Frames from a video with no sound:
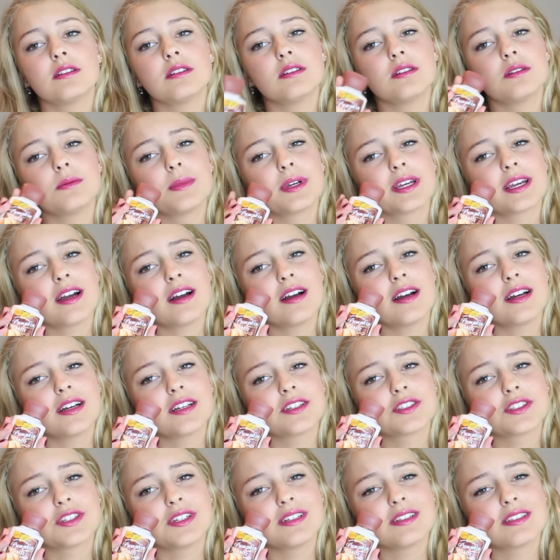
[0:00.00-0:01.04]
Oh my
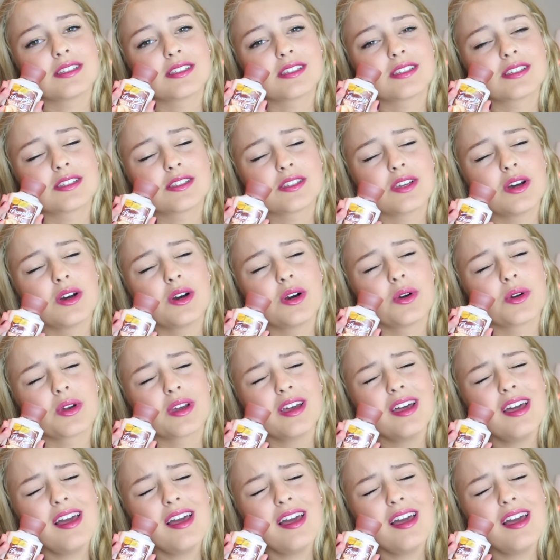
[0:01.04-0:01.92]
gosh, it's so good.